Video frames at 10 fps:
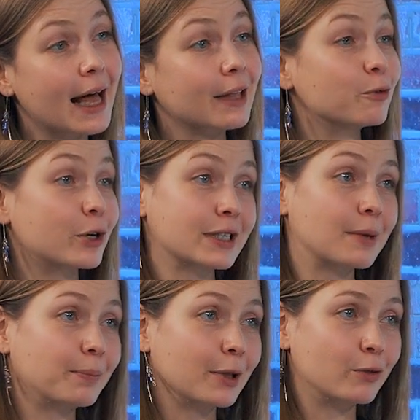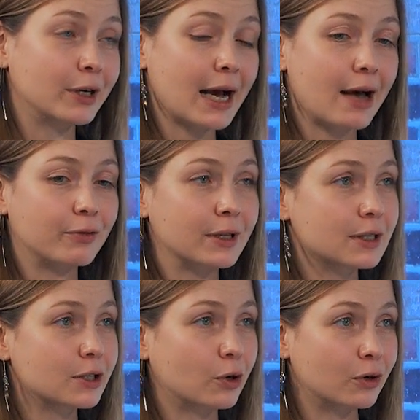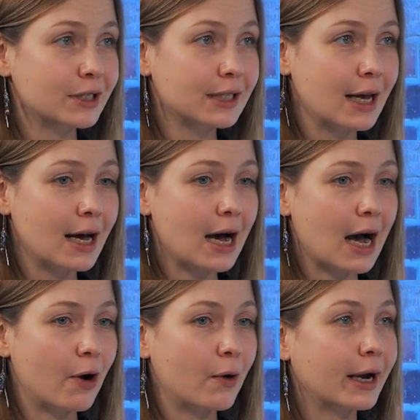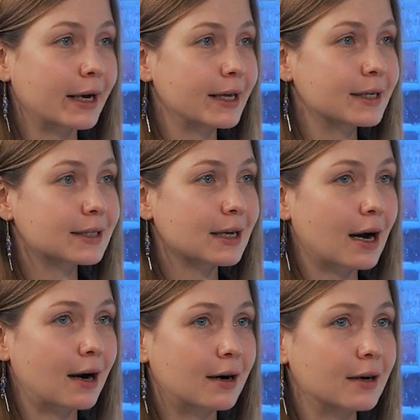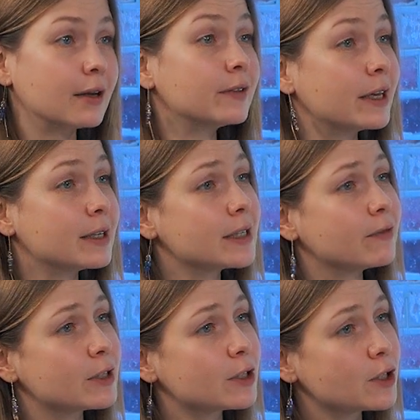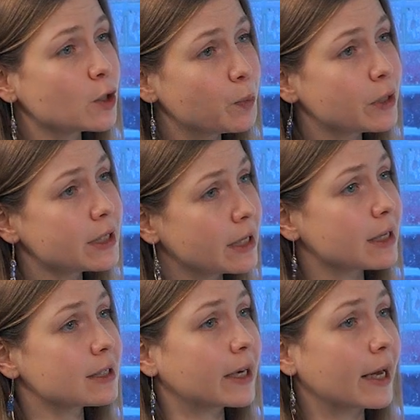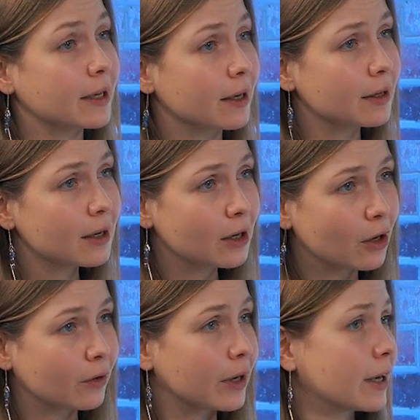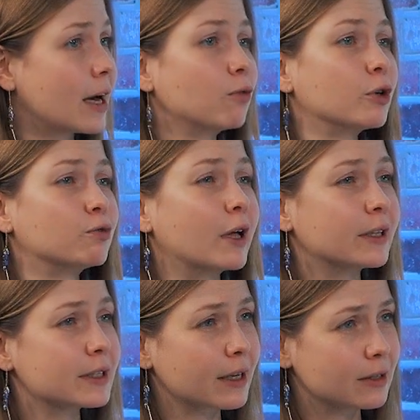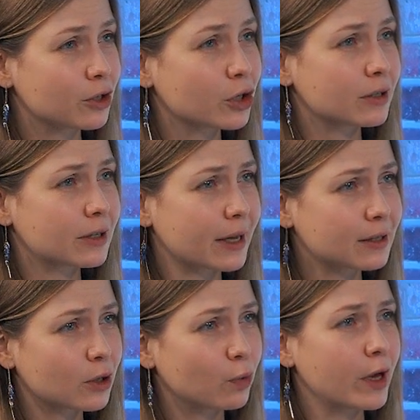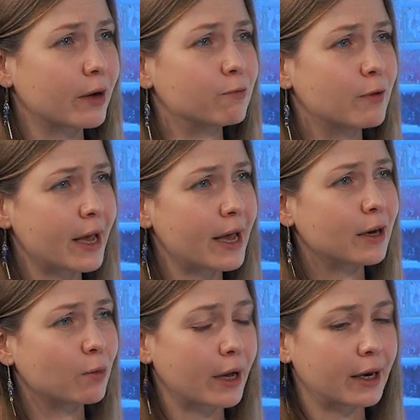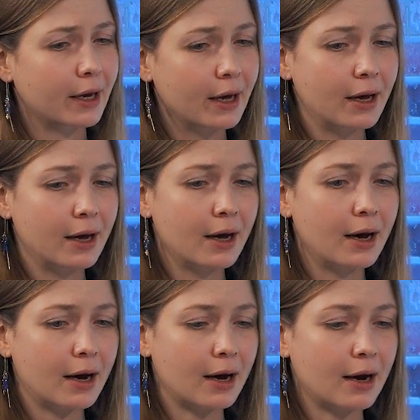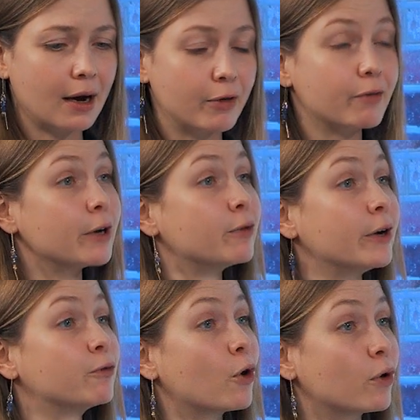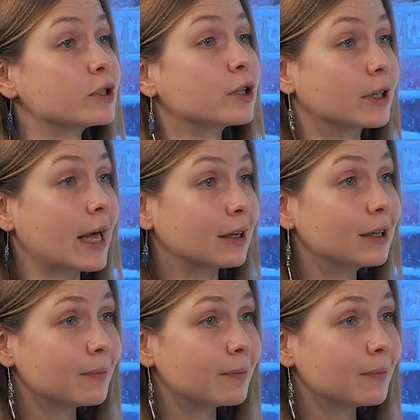And for example, we have in stores, our colleagues they receive a super serious training on like health and wellness conditions, right? So we are very, very focused on that.